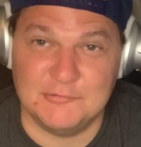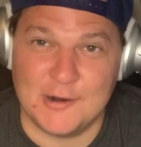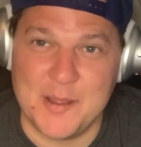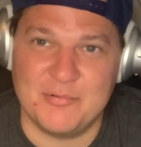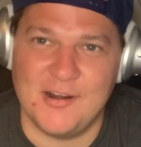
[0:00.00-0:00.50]

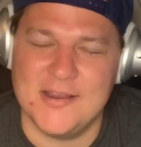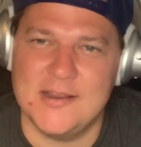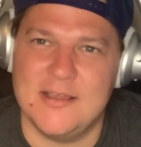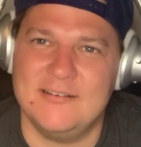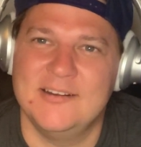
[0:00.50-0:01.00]
ripe right
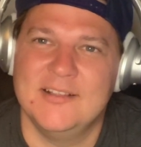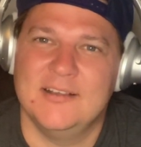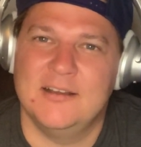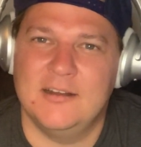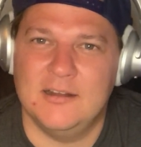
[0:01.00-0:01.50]
now.
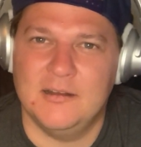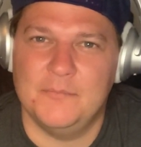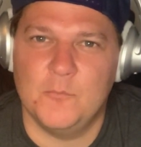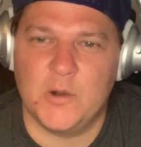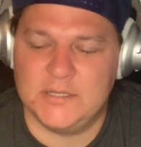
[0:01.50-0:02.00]

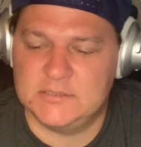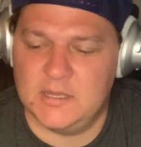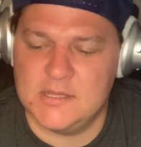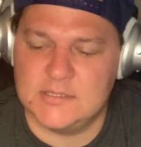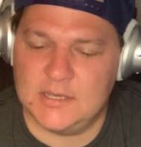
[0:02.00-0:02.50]
When I saw this,